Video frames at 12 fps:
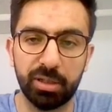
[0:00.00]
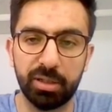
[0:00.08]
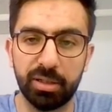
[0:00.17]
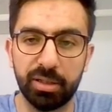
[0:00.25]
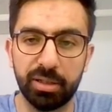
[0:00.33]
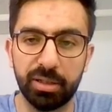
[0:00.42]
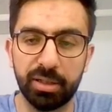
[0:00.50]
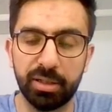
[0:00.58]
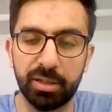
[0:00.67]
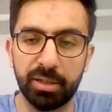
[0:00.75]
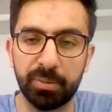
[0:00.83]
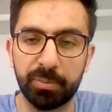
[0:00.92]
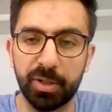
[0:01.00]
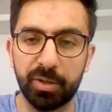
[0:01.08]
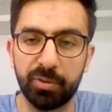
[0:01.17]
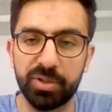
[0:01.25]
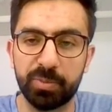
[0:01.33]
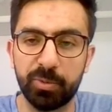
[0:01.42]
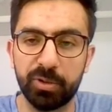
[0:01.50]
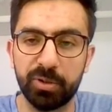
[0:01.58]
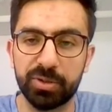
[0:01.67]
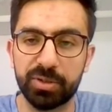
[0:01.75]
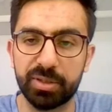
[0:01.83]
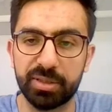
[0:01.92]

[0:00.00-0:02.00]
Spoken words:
a response.